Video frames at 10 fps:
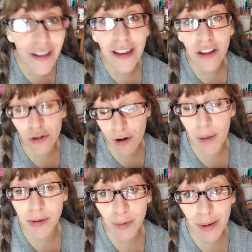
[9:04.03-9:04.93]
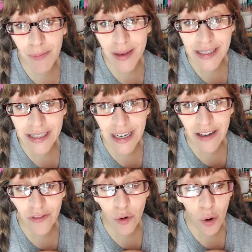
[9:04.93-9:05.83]
and then the drops went
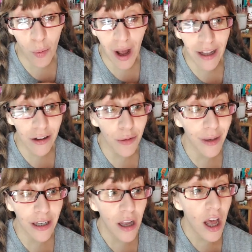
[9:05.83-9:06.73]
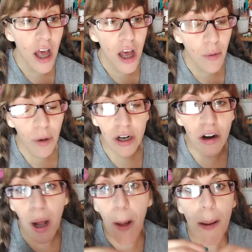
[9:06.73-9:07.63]
missing for a while, and we went
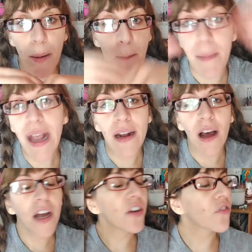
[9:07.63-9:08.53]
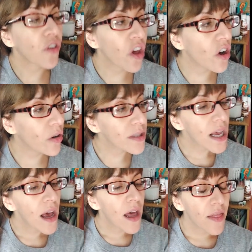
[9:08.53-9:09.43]
on a manhunt for those.
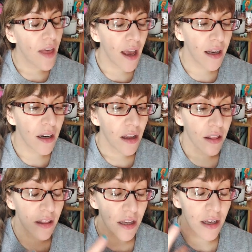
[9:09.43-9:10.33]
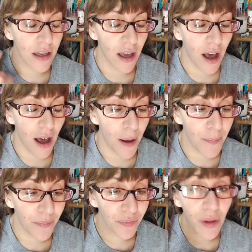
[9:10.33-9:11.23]
Then the
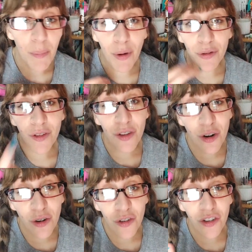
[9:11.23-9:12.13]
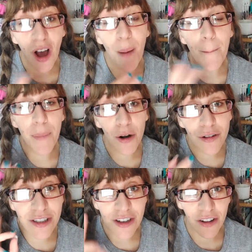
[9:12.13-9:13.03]
um, both of the girls got
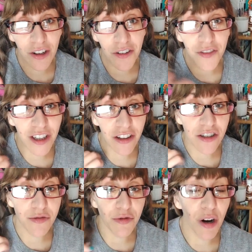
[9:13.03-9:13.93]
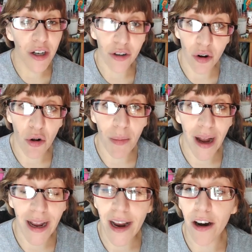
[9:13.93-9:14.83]
burns on their fingers from trying to curl
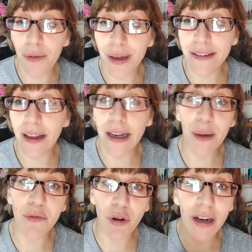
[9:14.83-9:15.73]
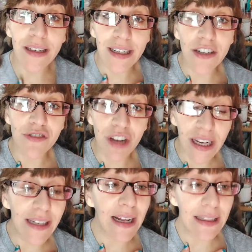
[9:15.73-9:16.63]
my hair because I am trying to
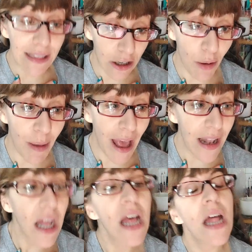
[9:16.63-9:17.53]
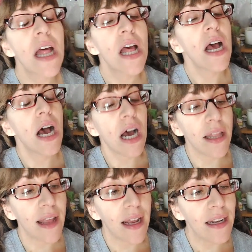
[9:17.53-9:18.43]
entertain a little bit.
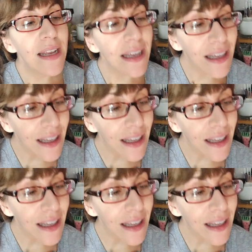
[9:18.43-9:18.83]
Uh, then